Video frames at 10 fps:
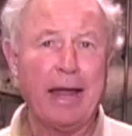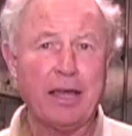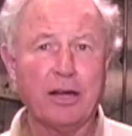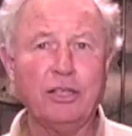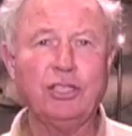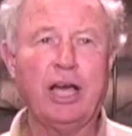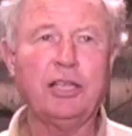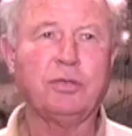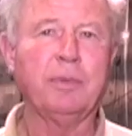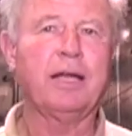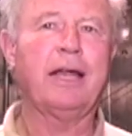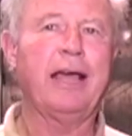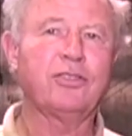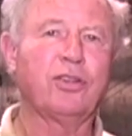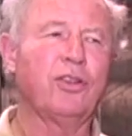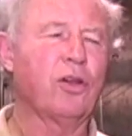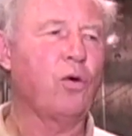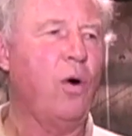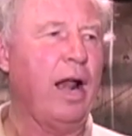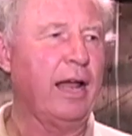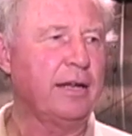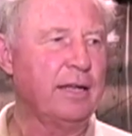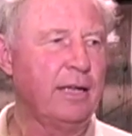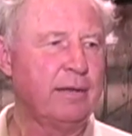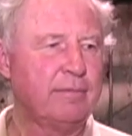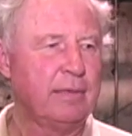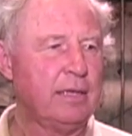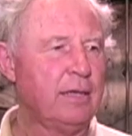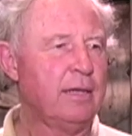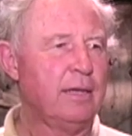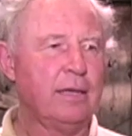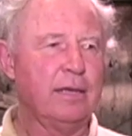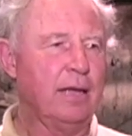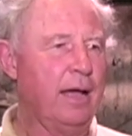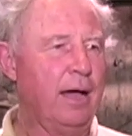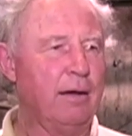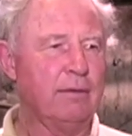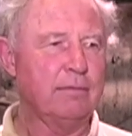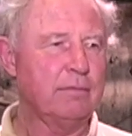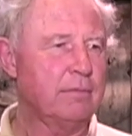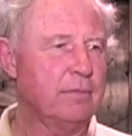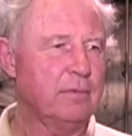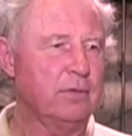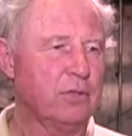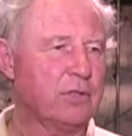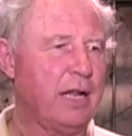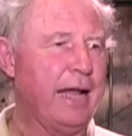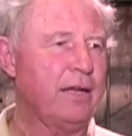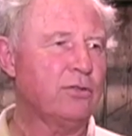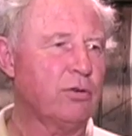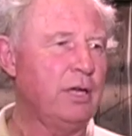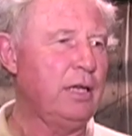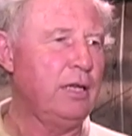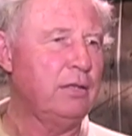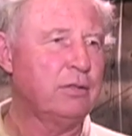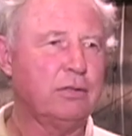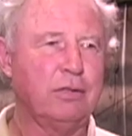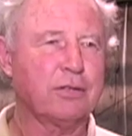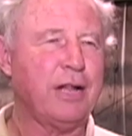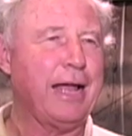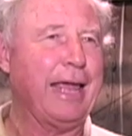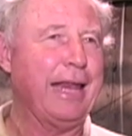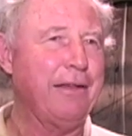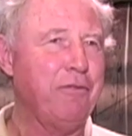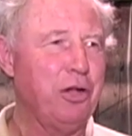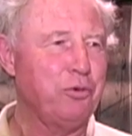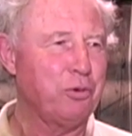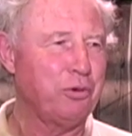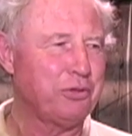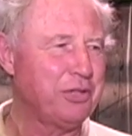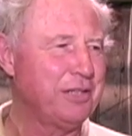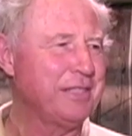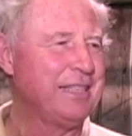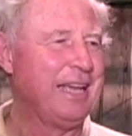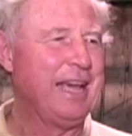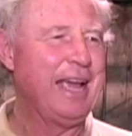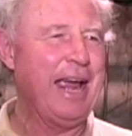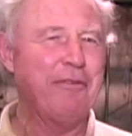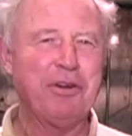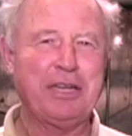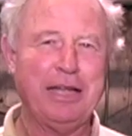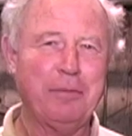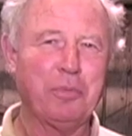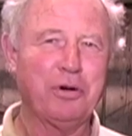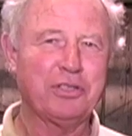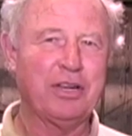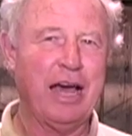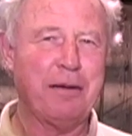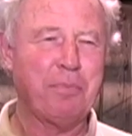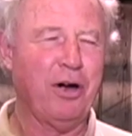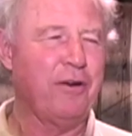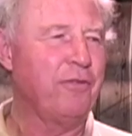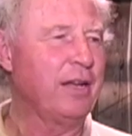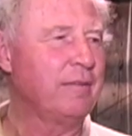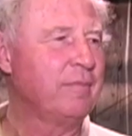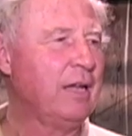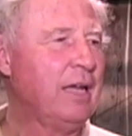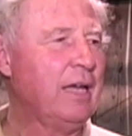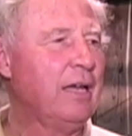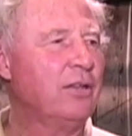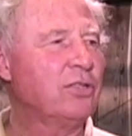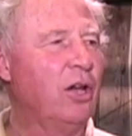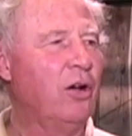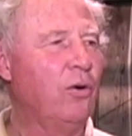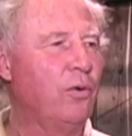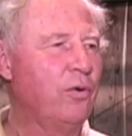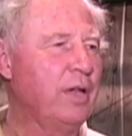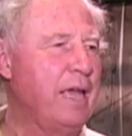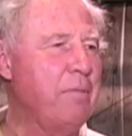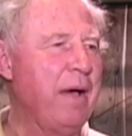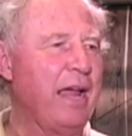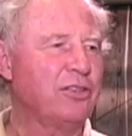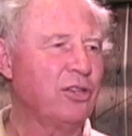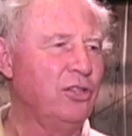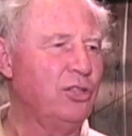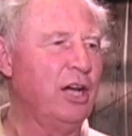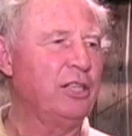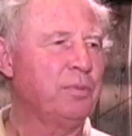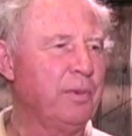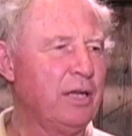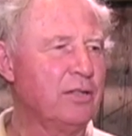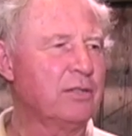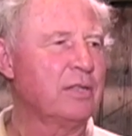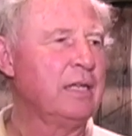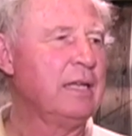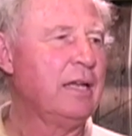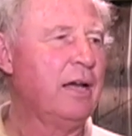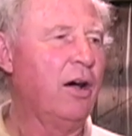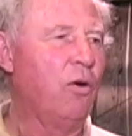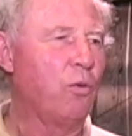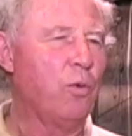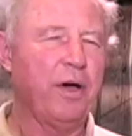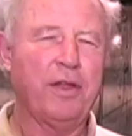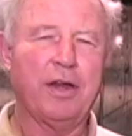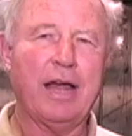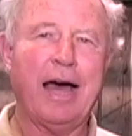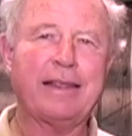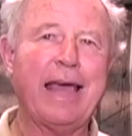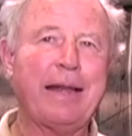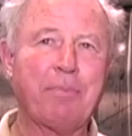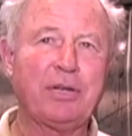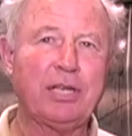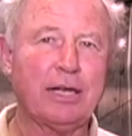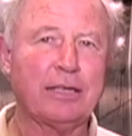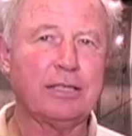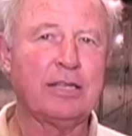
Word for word: making a judgment as to the quality. Now, just like trees, just like individuals, every timber is not perfect. So he makes a judgment on whether or not that particular